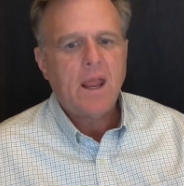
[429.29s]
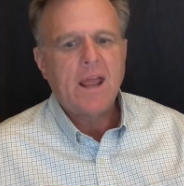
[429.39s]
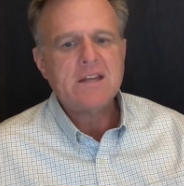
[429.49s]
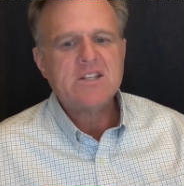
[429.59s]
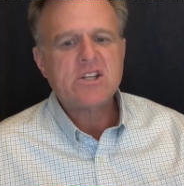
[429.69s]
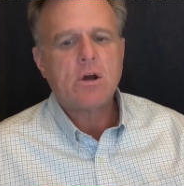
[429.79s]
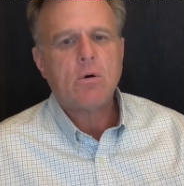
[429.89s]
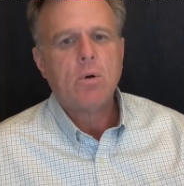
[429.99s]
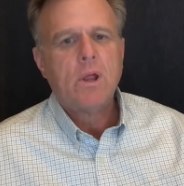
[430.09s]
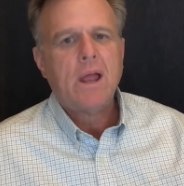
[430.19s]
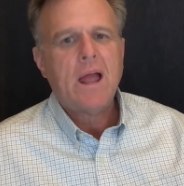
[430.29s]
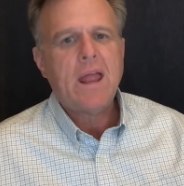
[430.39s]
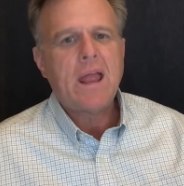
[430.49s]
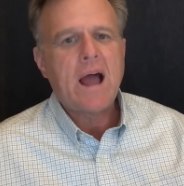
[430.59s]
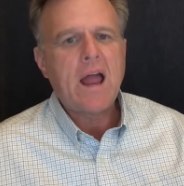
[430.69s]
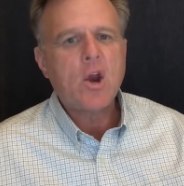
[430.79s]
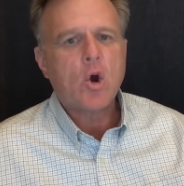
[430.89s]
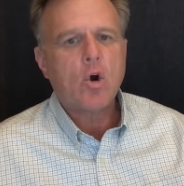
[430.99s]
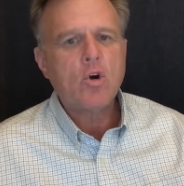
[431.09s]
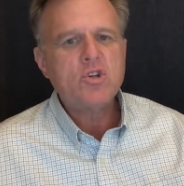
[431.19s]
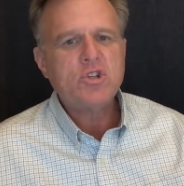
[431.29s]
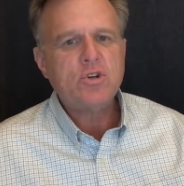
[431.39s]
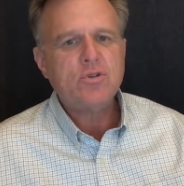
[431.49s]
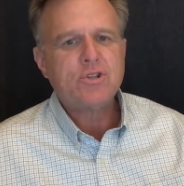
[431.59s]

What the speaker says: And so I urge you